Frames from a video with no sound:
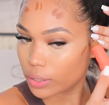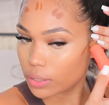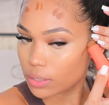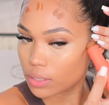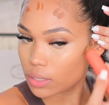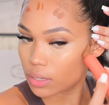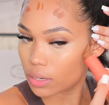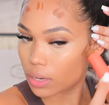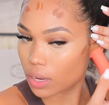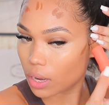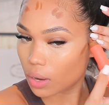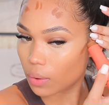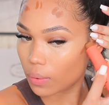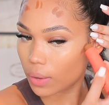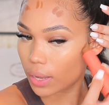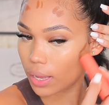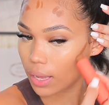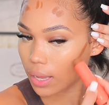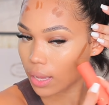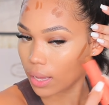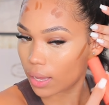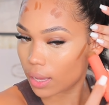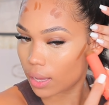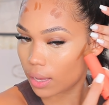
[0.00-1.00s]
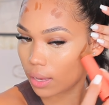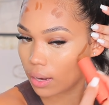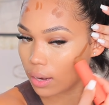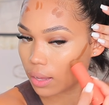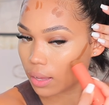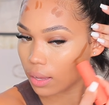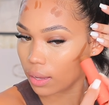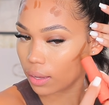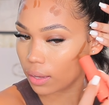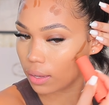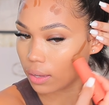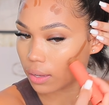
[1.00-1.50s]
to go ahead
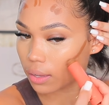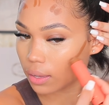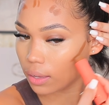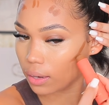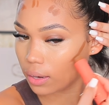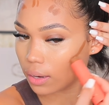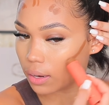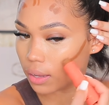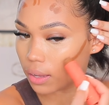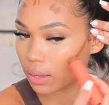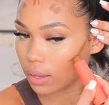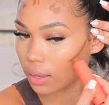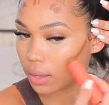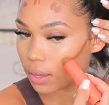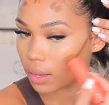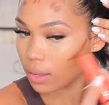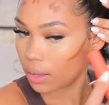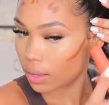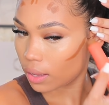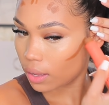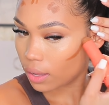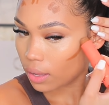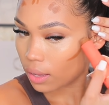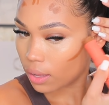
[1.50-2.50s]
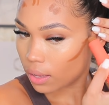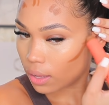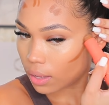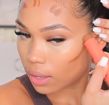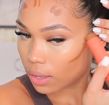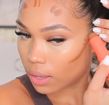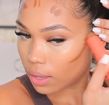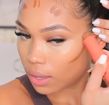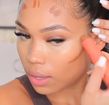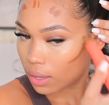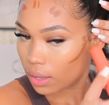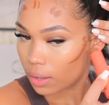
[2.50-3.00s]
and,
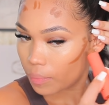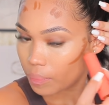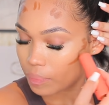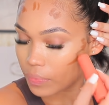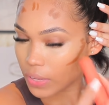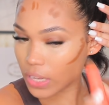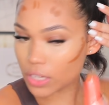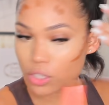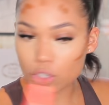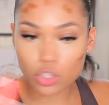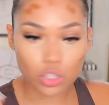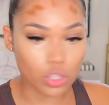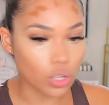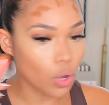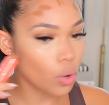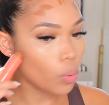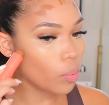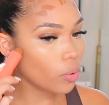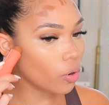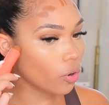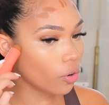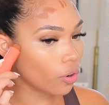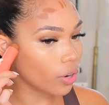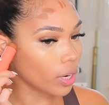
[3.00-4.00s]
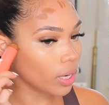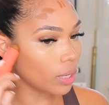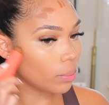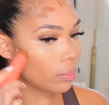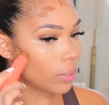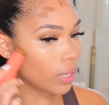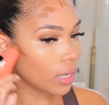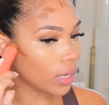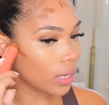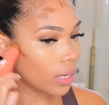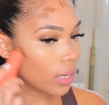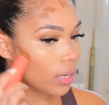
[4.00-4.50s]
it's so
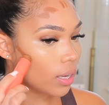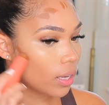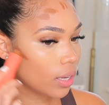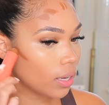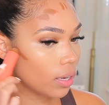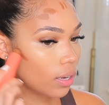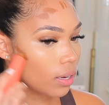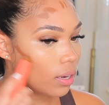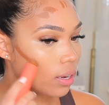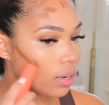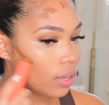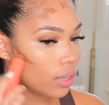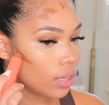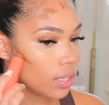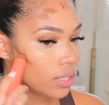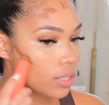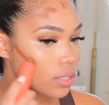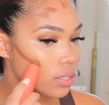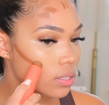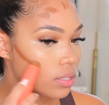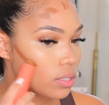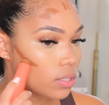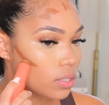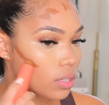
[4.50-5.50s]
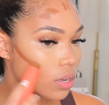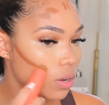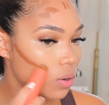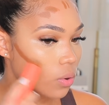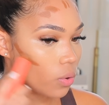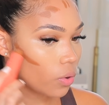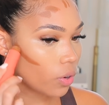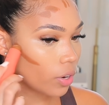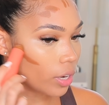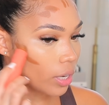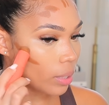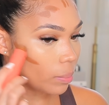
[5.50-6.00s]
creamy. This is so
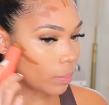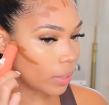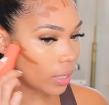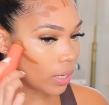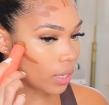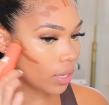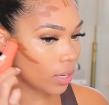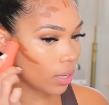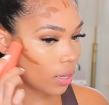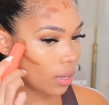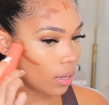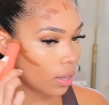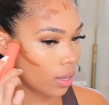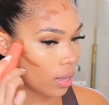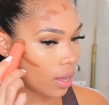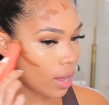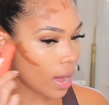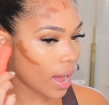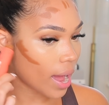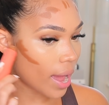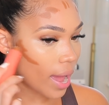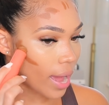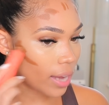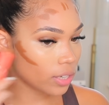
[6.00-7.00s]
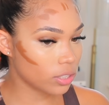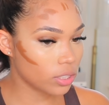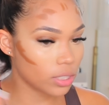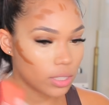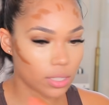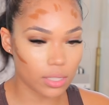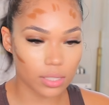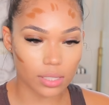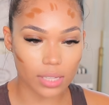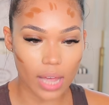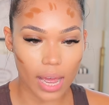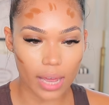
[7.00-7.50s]
creamy. I actually
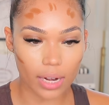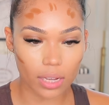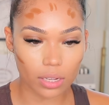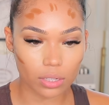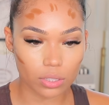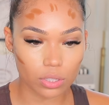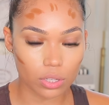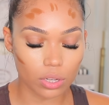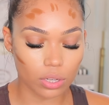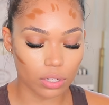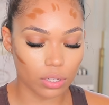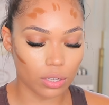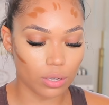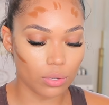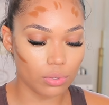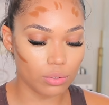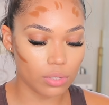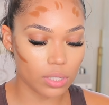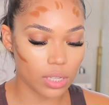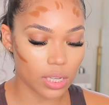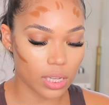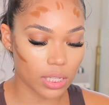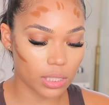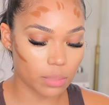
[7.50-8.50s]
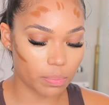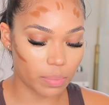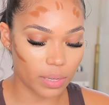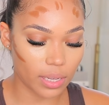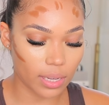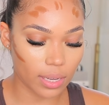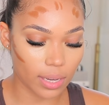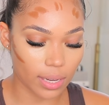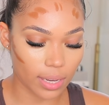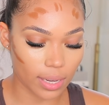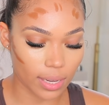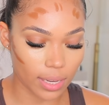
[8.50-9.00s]
decided to use this
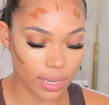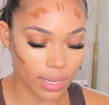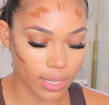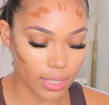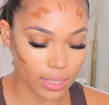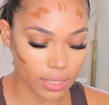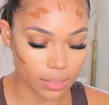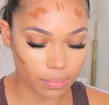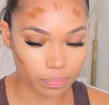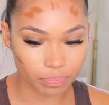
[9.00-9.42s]
because